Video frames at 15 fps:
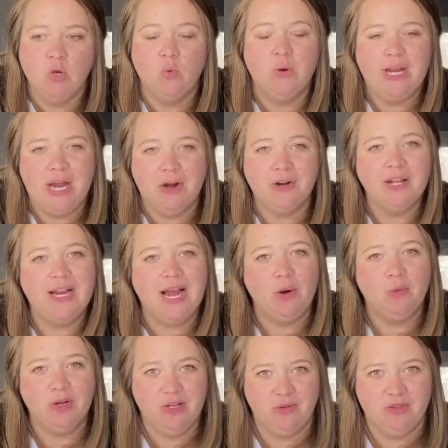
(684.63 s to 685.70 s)
When Aaron and I
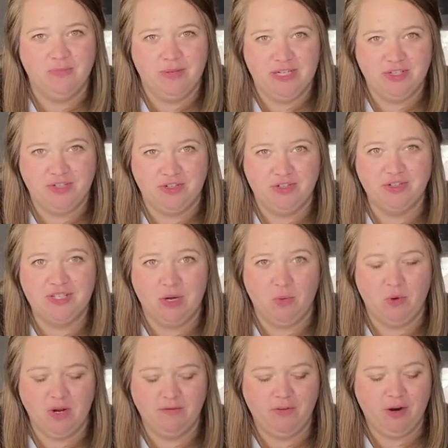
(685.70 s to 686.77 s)
were youth ministers at
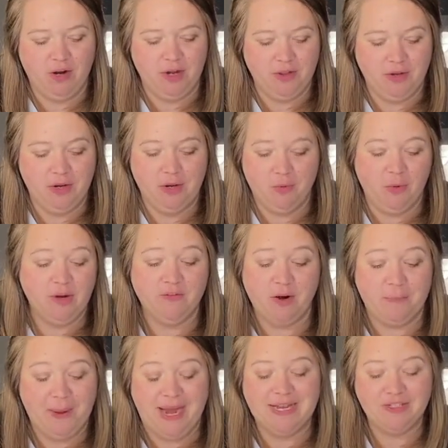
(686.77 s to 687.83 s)
one of our at one of our
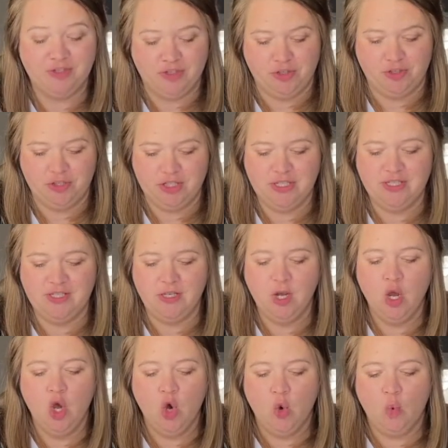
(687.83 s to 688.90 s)
past churches,
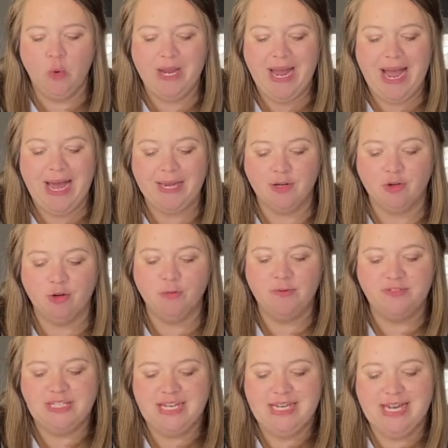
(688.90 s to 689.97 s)
we had a group
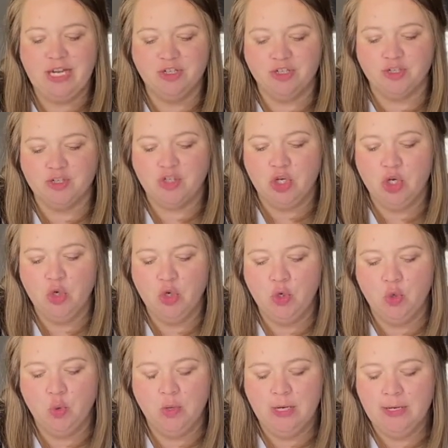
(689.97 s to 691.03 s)
of teenagers
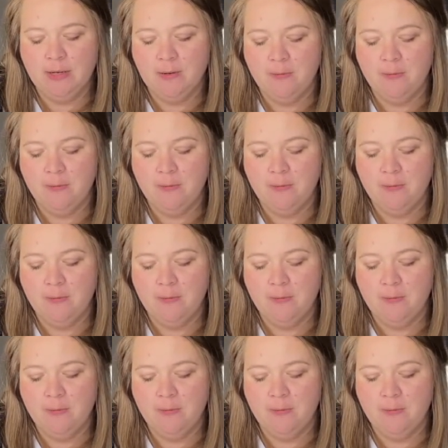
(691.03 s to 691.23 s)
who